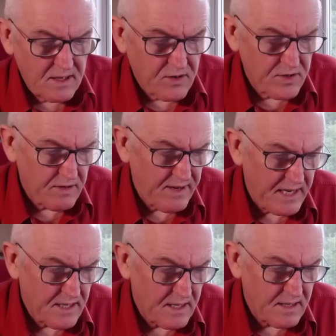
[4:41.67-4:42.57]
could have
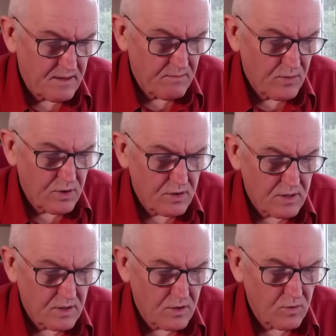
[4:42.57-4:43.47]
had uh,
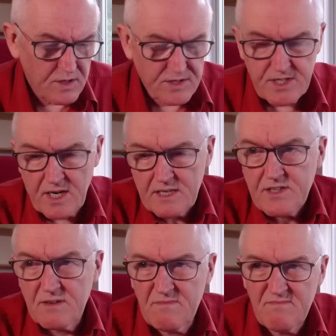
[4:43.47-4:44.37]
more or one sign.
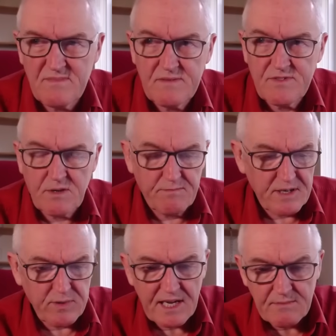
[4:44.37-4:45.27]
So some
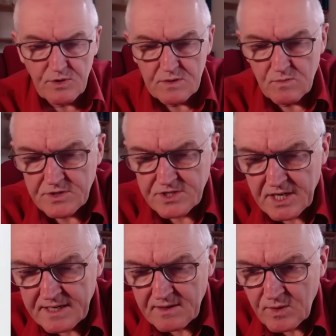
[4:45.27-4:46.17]
people had more than one
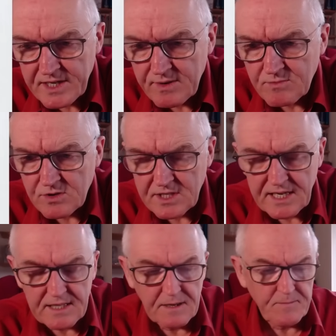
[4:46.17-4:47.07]
sign. And when you add them all
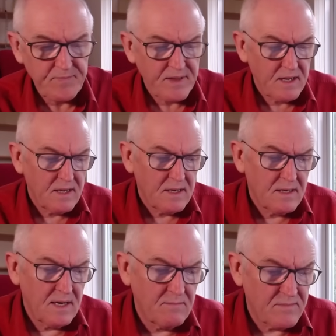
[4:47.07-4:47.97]
together,
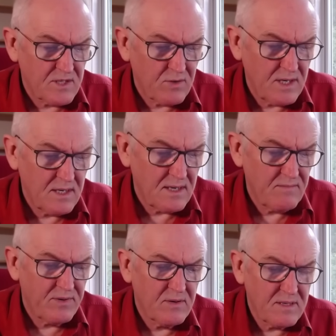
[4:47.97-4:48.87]
um,
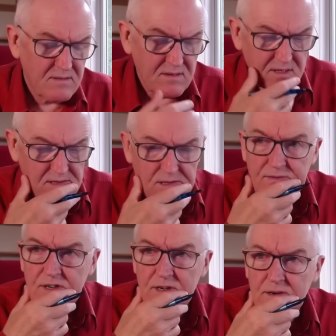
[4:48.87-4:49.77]

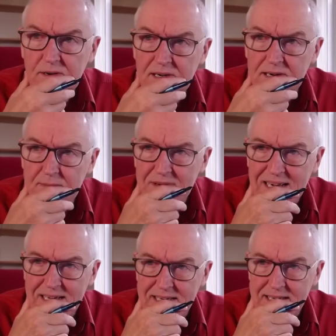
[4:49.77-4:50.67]
29.24 um,
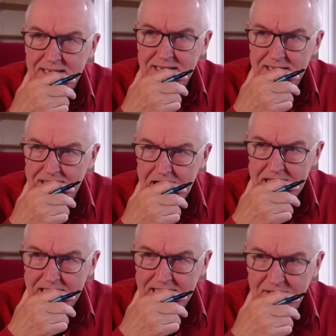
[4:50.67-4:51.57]
had uh,
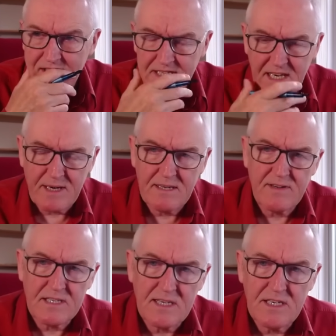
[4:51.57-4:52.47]
cardiovascular
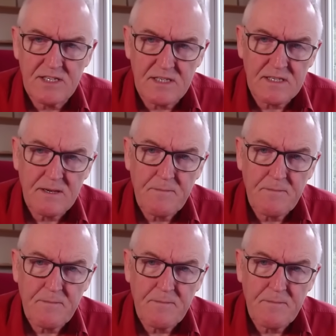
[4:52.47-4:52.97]
manifestations.